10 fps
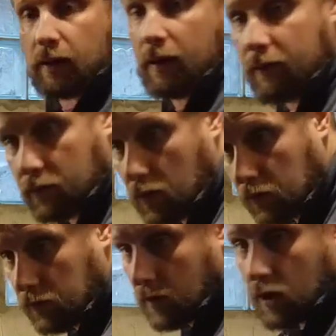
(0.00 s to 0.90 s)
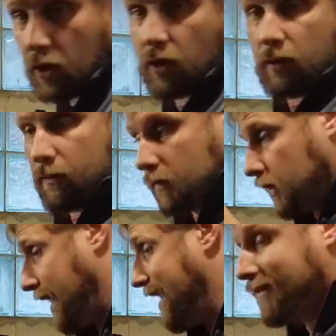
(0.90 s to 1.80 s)
very first
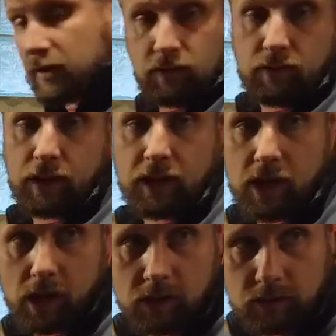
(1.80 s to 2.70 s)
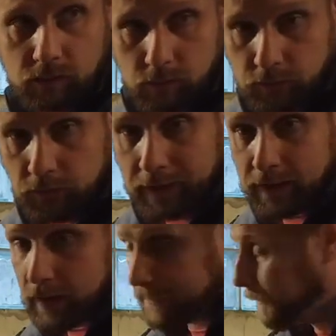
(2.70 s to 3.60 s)
heavy duty yard tools
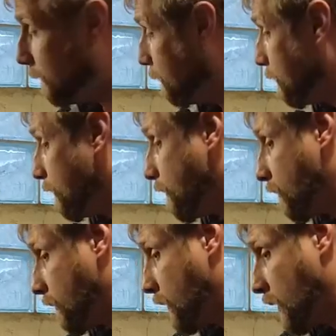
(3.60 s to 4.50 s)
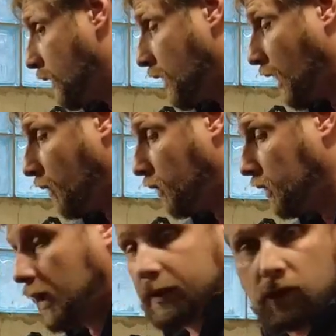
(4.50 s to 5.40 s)
I got. I
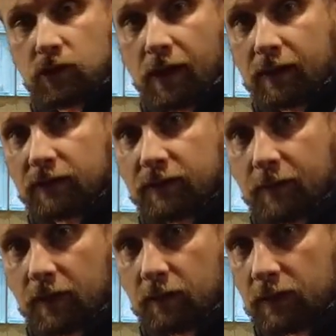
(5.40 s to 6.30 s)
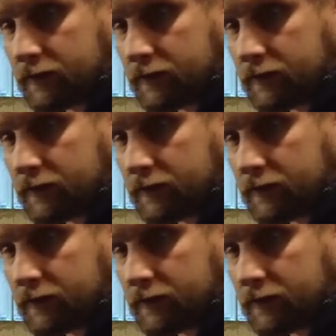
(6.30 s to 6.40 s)
would like to try out some other